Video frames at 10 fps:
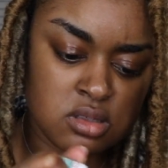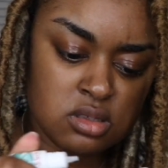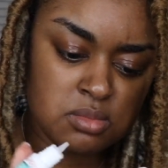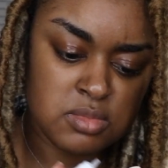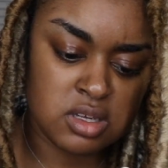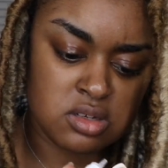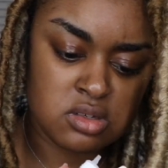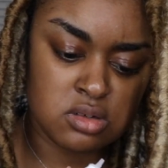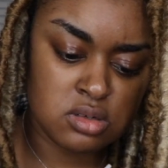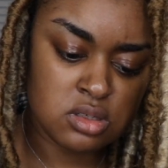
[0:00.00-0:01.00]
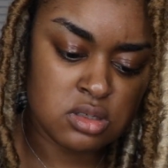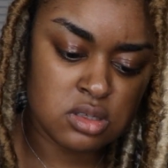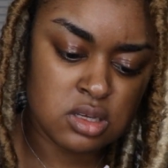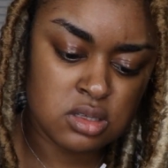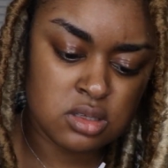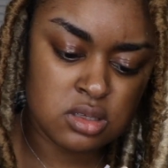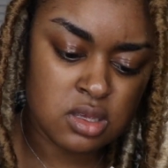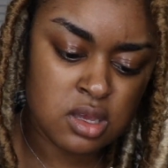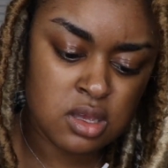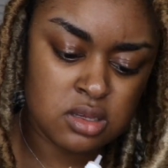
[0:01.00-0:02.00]
To make sure it stays
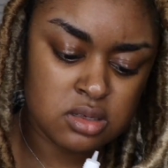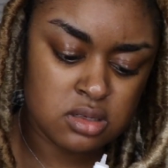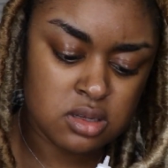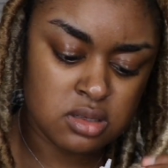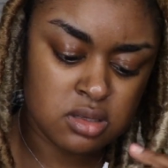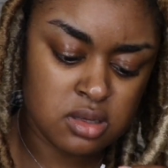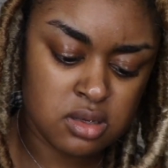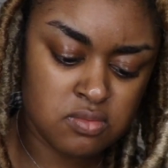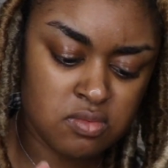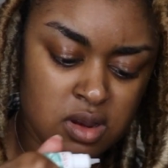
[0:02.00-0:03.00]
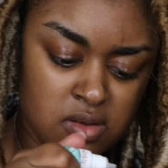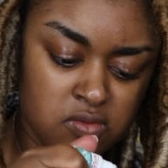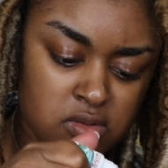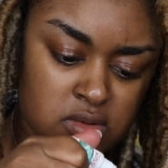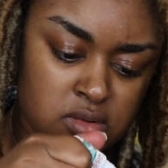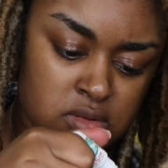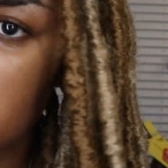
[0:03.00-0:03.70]
attached, doesn't unravel.